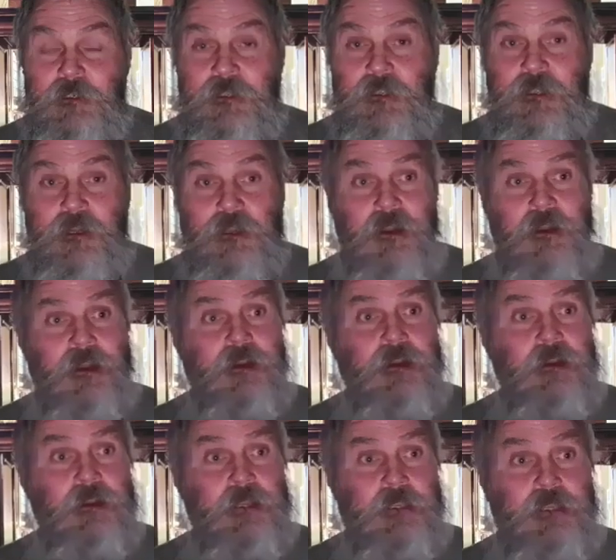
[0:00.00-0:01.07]
element.
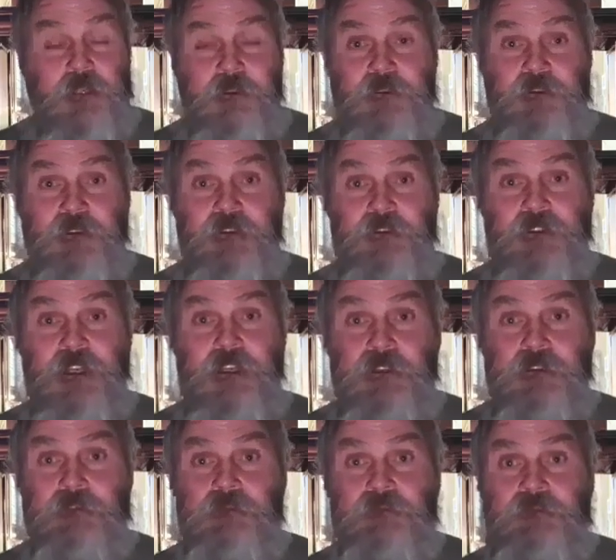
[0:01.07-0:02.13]
Uh, he
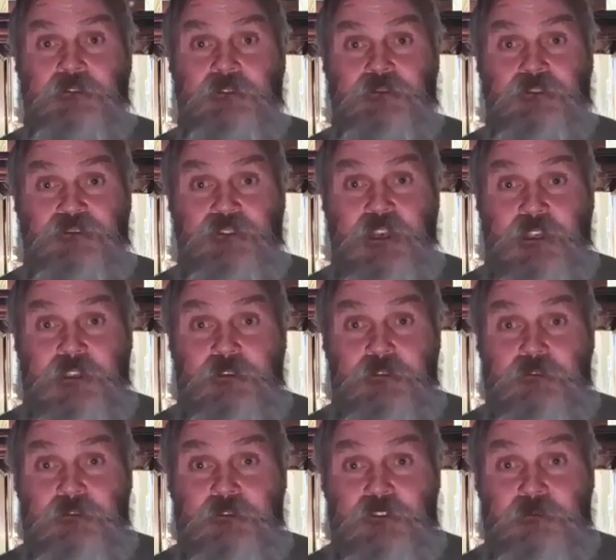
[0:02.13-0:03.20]
goes to Ezekiel and
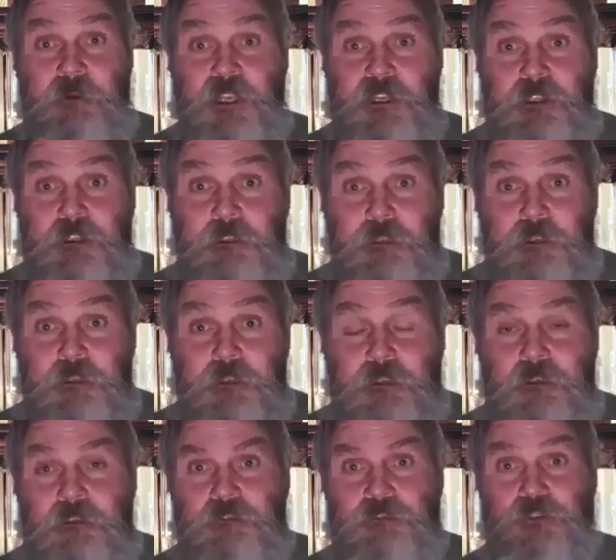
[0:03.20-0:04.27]
says, Ezekiel,
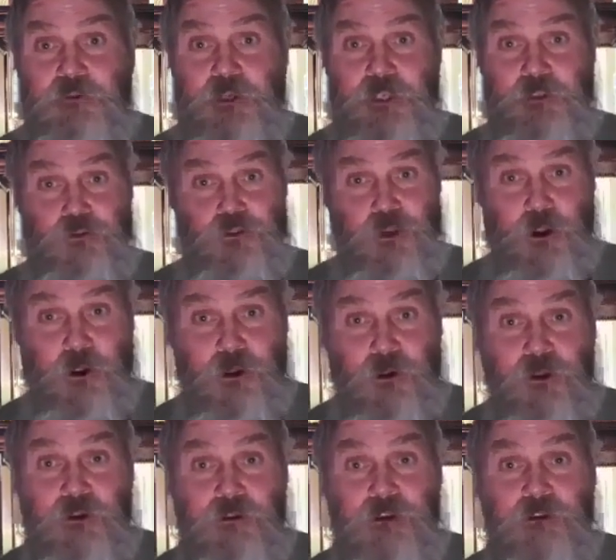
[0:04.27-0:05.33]
speak, so
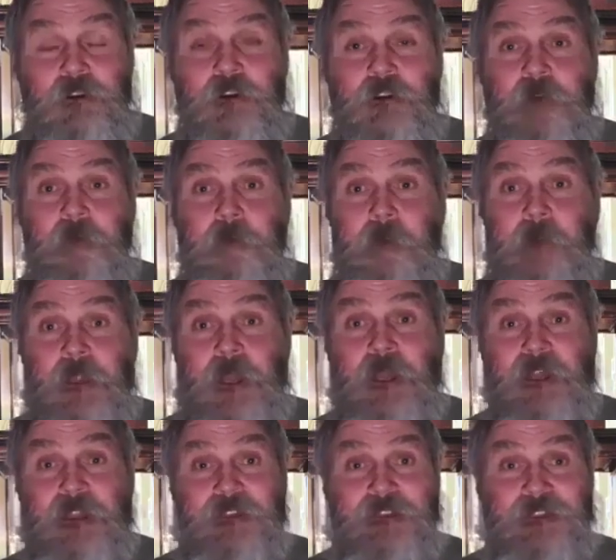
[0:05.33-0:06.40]
he can talk.
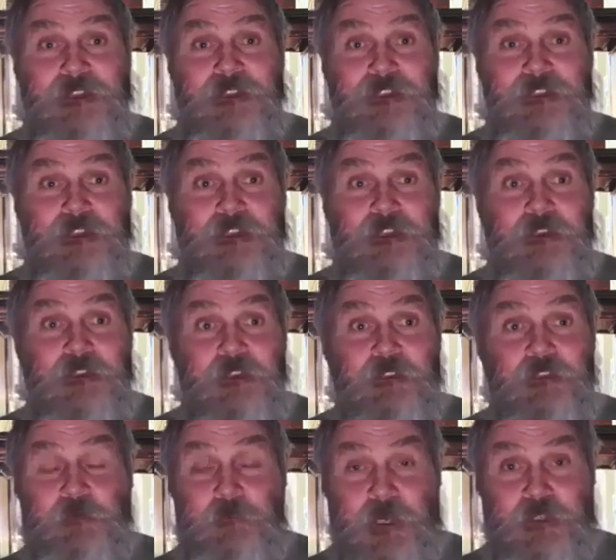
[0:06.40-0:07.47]
And
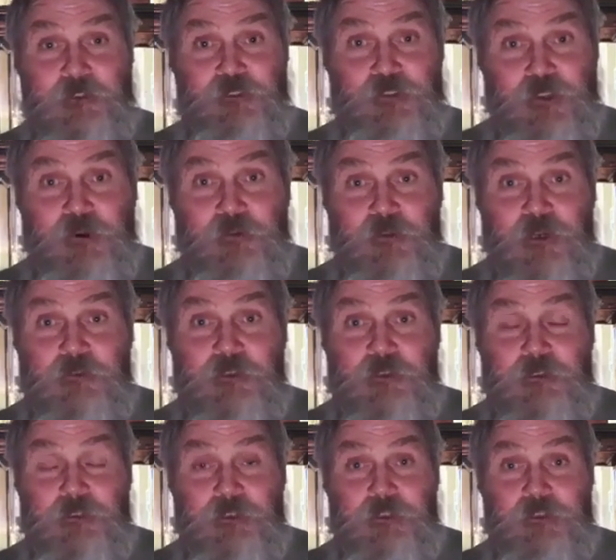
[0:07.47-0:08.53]
then uh, to make a
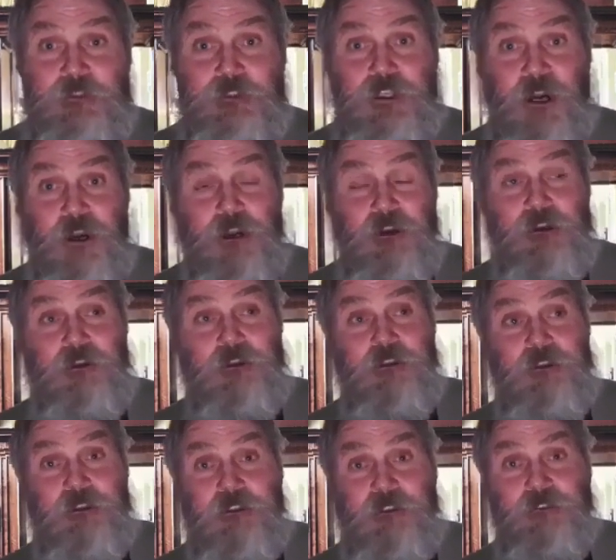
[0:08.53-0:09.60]
show of it,
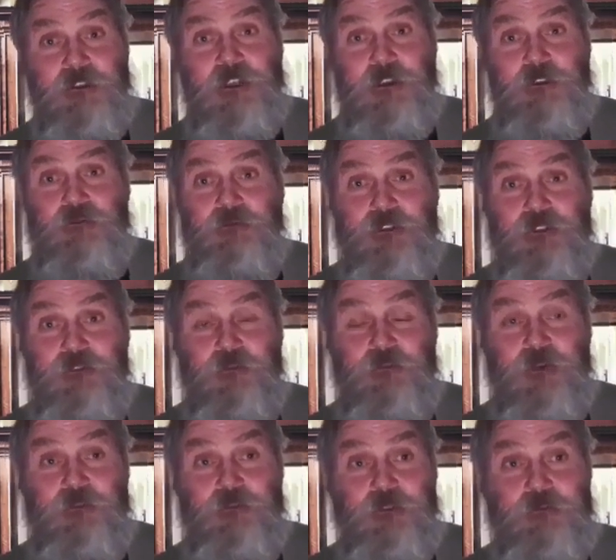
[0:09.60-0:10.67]
God,
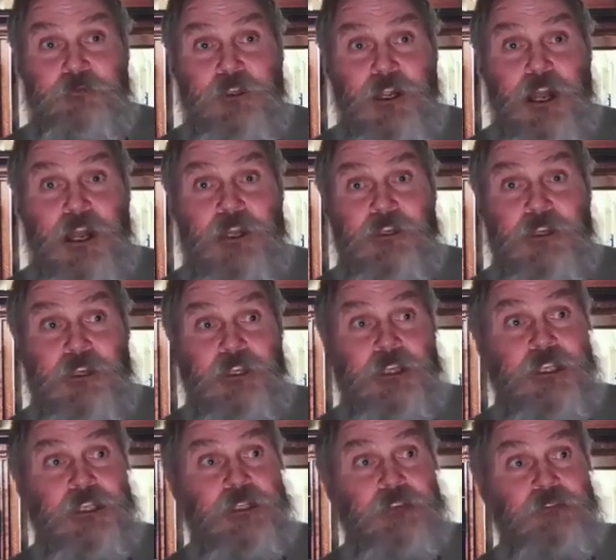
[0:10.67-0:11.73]
Ezekiel's in Jerusalem,
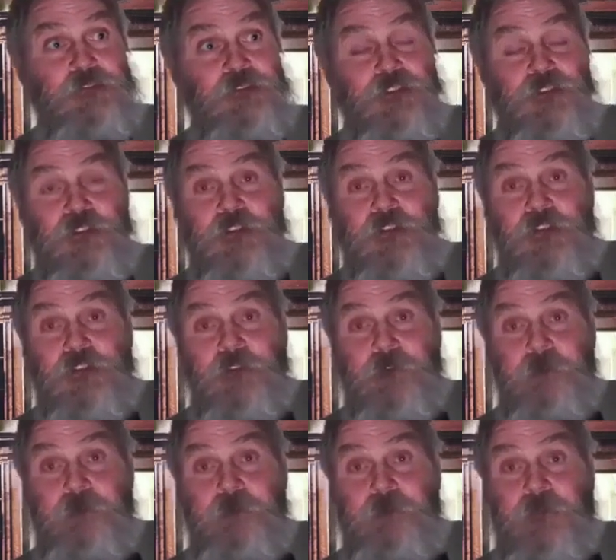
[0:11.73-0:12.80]
God leaves